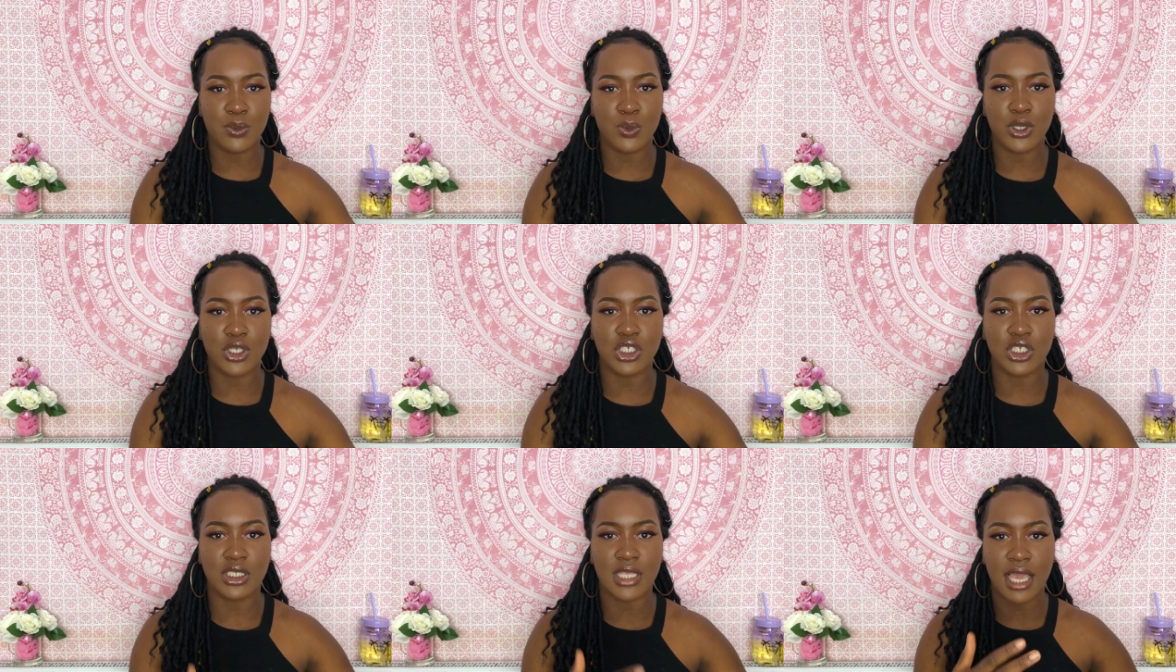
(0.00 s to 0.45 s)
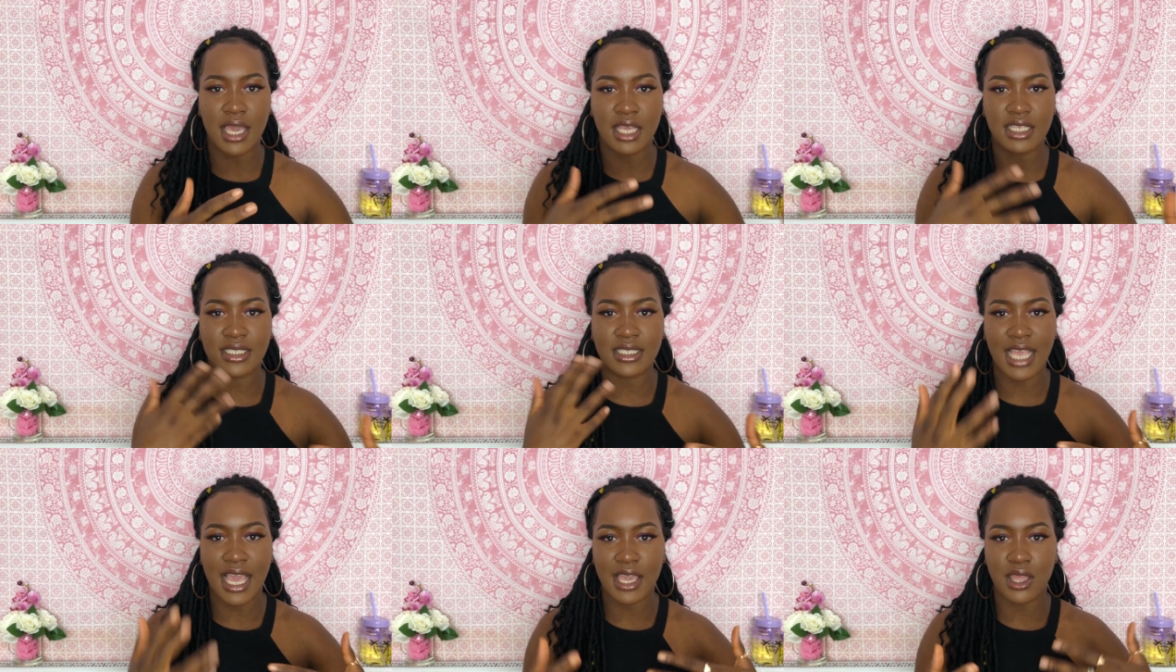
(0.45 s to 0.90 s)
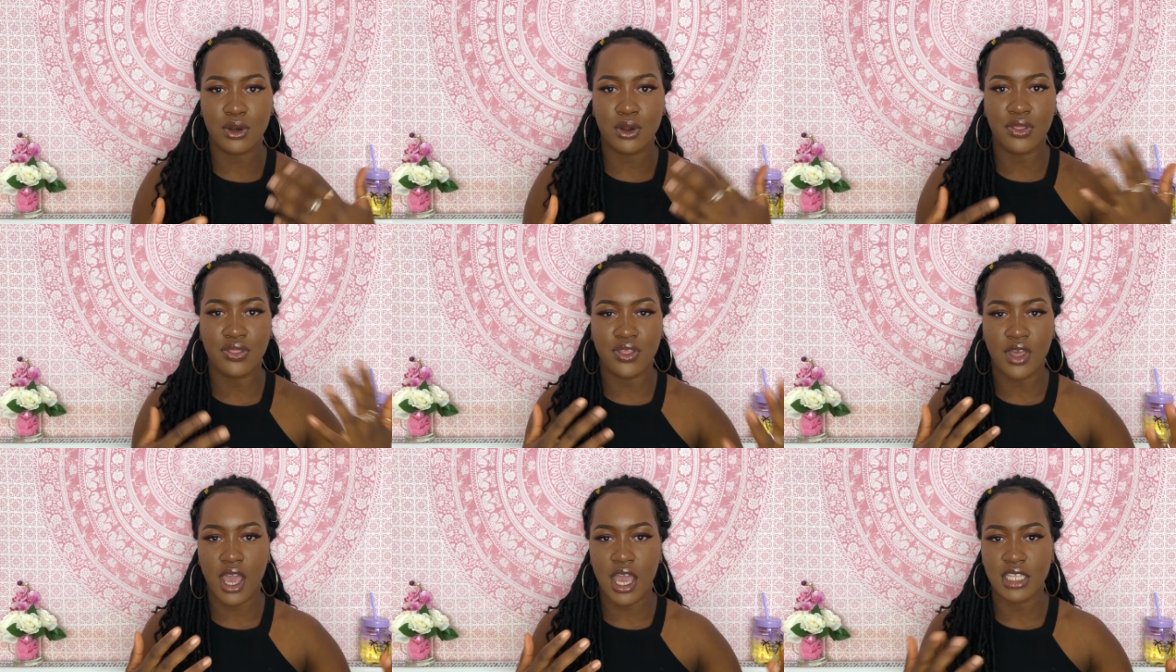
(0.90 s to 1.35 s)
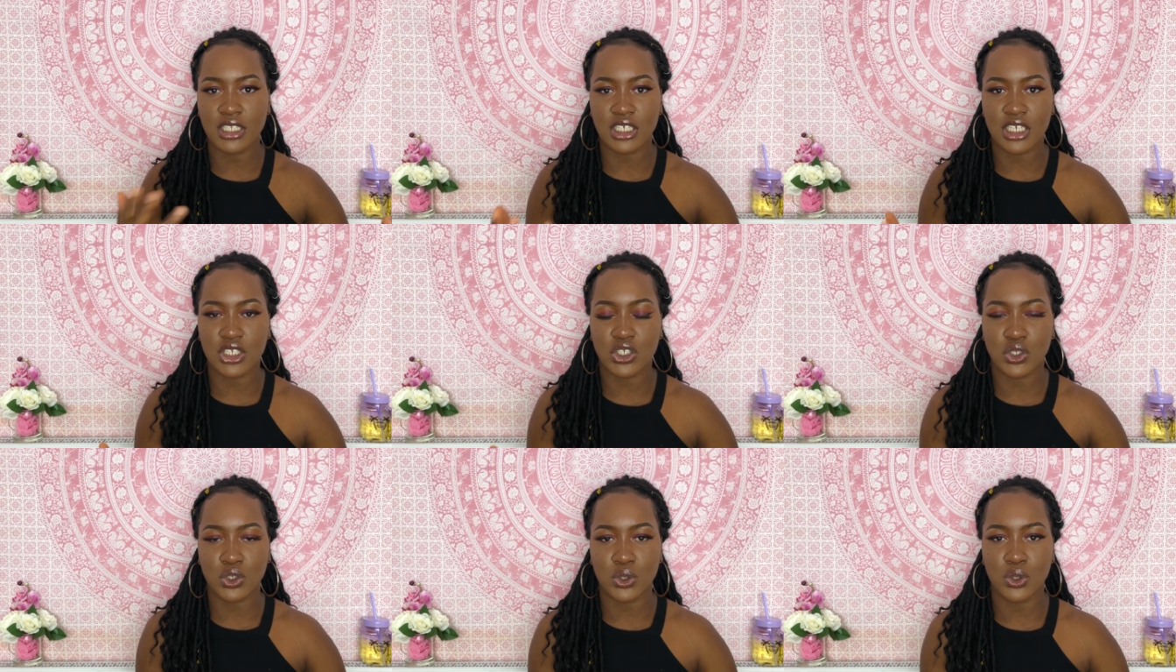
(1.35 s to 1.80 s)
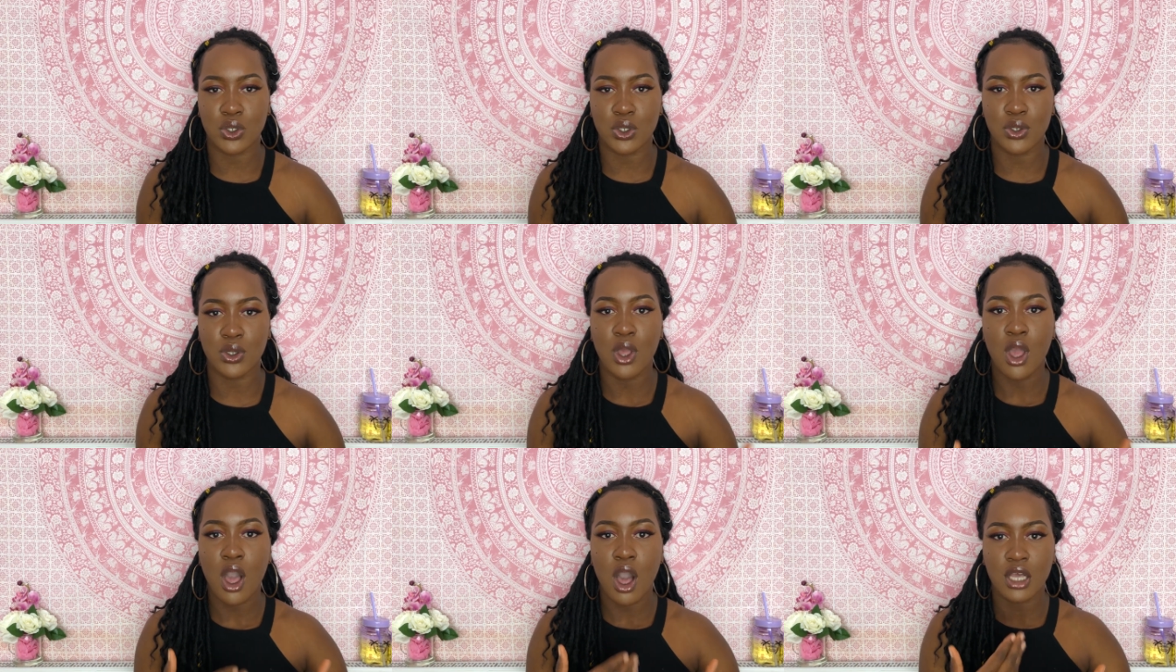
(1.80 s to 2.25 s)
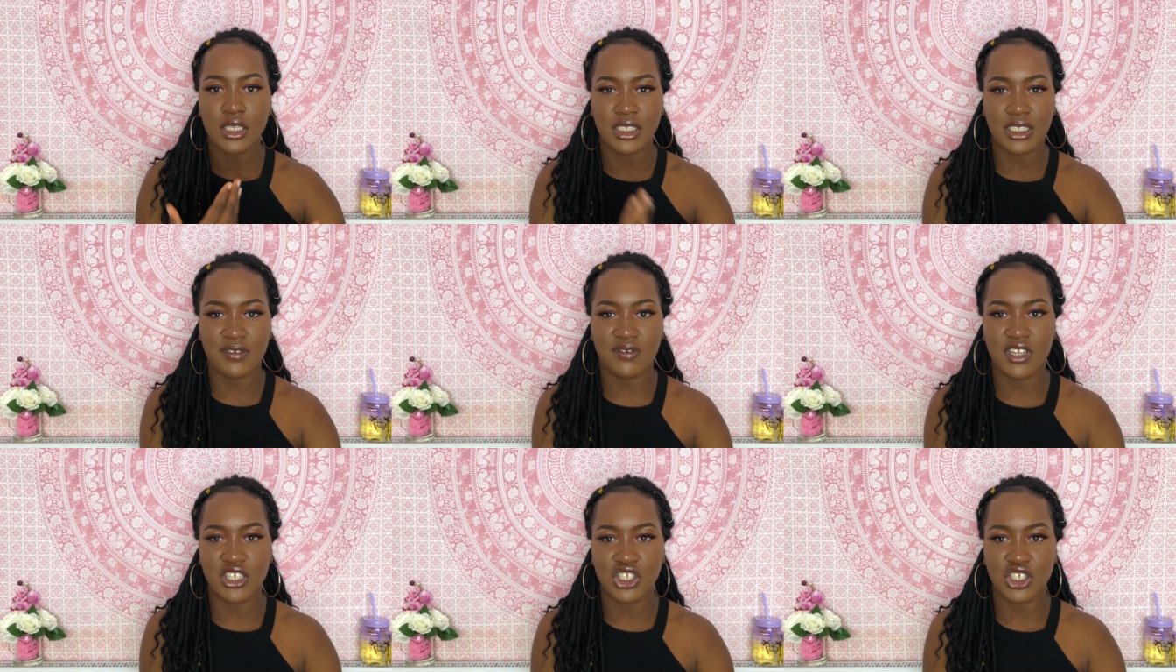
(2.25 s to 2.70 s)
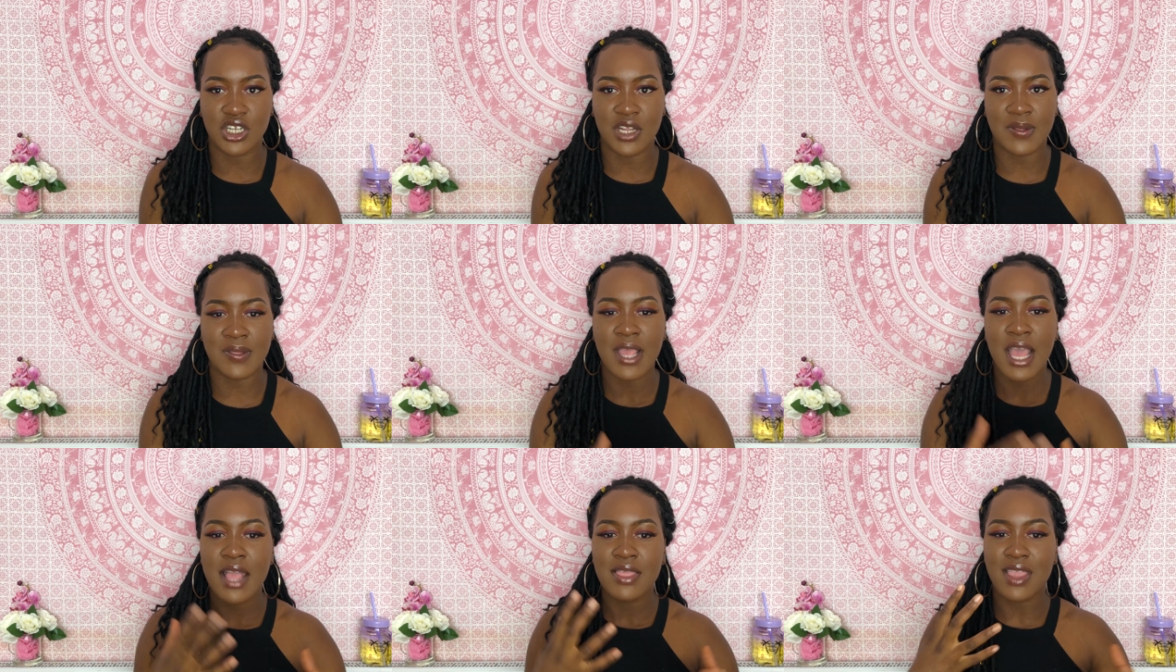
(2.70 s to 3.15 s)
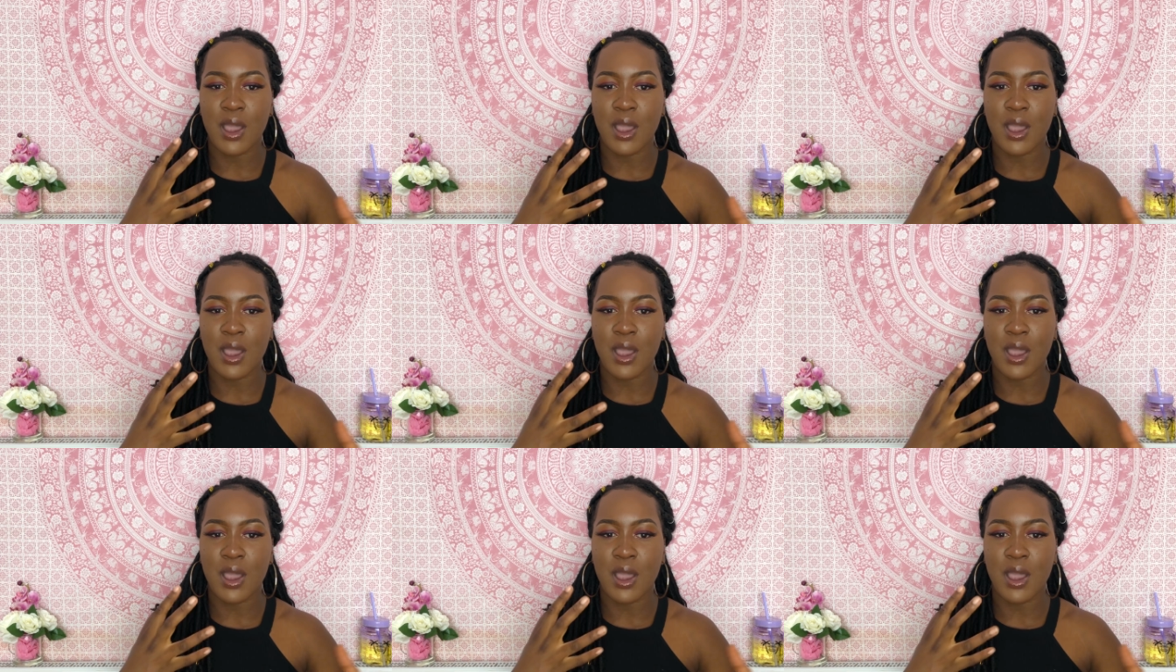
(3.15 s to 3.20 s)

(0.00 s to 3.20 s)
which is like a second or third year student civil engineering,